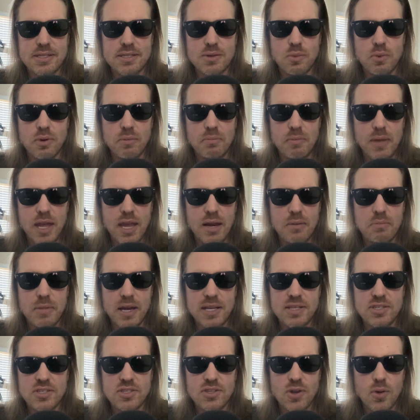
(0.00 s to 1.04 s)
that were made by
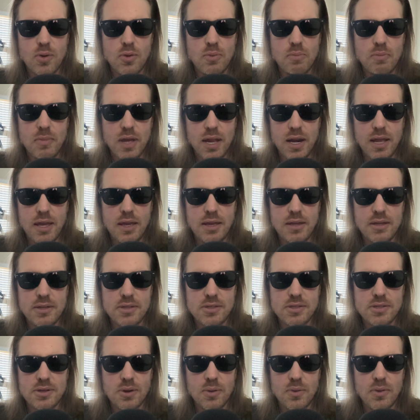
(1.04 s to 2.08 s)
so many
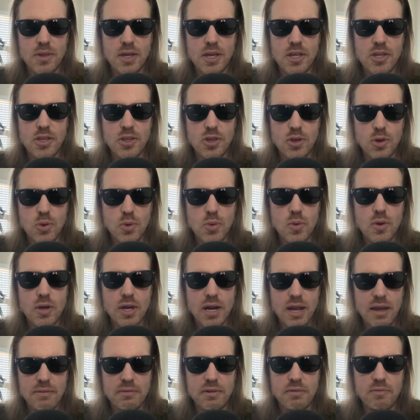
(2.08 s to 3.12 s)
so that you could
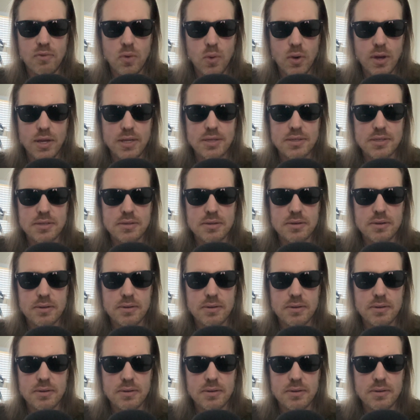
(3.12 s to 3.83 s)
have a voice.